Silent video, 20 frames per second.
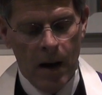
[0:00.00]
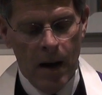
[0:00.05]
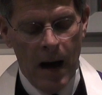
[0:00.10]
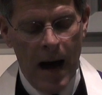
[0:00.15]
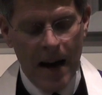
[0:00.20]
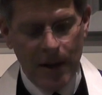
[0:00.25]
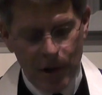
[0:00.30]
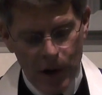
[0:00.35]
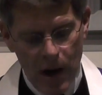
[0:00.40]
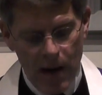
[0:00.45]

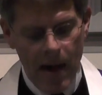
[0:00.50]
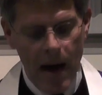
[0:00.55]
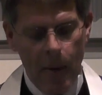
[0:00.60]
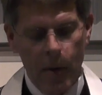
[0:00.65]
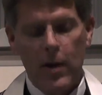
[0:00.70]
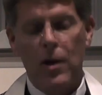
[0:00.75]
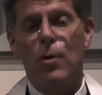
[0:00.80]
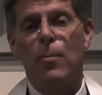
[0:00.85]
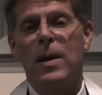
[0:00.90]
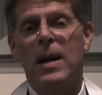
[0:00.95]
I share that
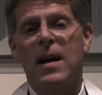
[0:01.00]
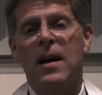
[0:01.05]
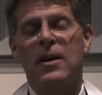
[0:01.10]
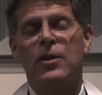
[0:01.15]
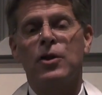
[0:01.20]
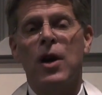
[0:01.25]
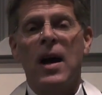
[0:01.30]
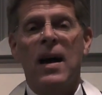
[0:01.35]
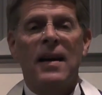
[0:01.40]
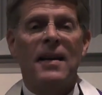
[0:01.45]
with you
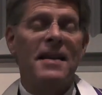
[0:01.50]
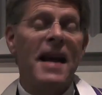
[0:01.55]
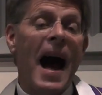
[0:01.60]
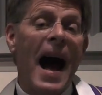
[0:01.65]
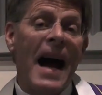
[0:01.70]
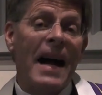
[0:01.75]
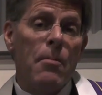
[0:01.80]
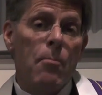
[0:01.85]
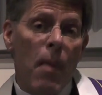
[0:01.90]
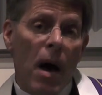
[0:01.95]
because
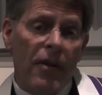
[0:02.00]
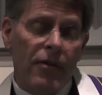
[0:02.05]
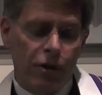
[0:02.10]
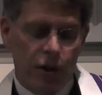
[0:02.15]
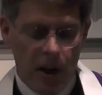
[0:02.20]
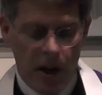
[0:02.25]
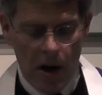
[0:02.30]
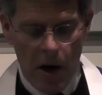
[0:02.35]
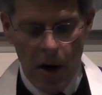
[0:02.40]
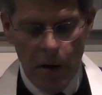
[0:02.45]
nine months
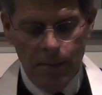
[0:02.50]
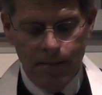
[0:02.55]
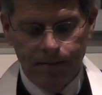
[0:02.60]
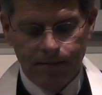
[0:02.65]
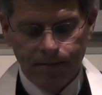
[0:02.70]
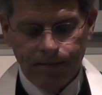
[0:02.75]
ago,